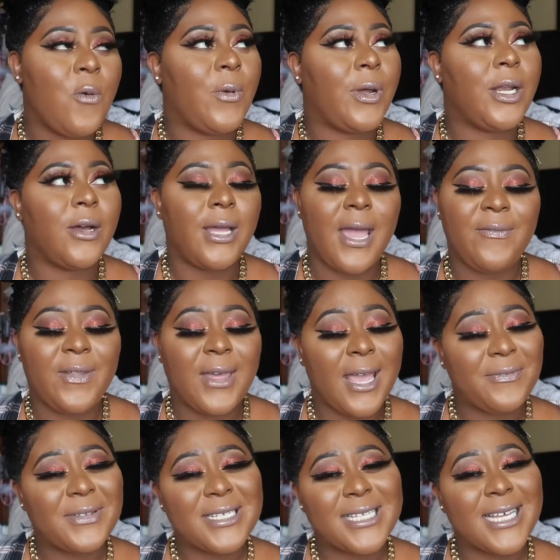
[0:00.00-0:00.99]
We don't have to
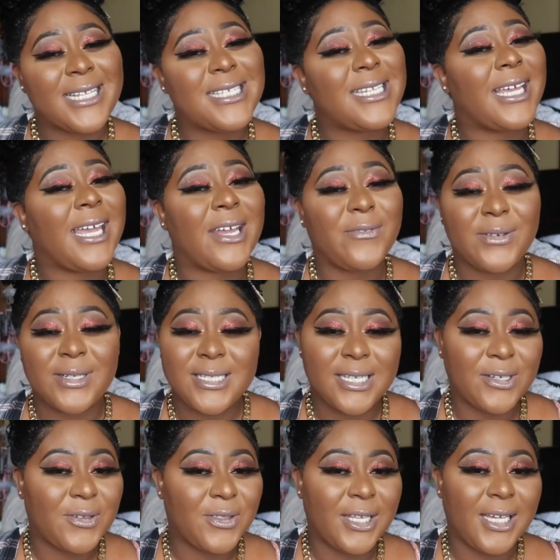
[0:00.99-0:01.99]
have the sets to every
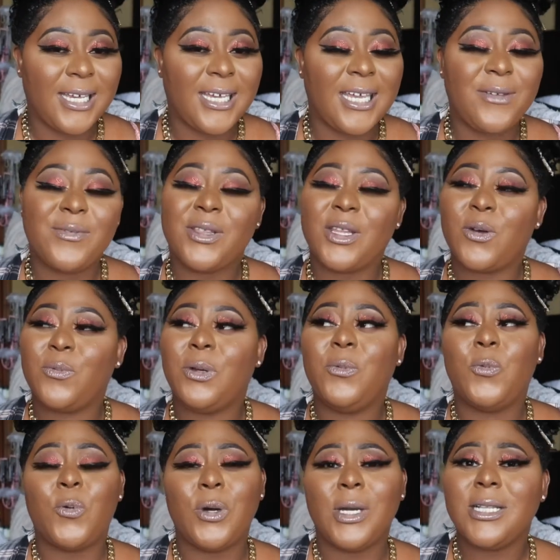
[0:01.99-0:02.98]
single thing, even though we
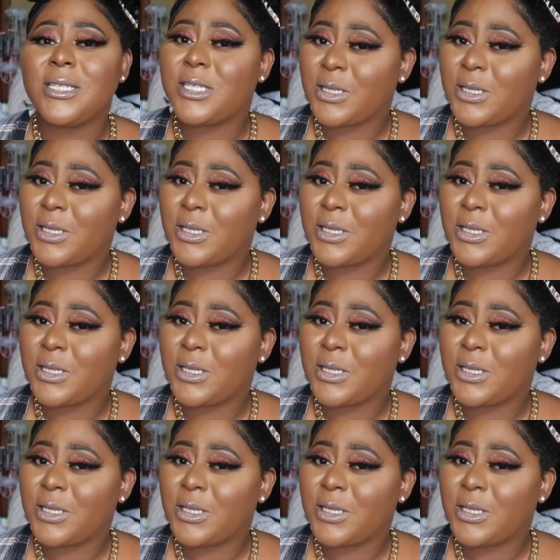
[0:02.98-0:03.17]
want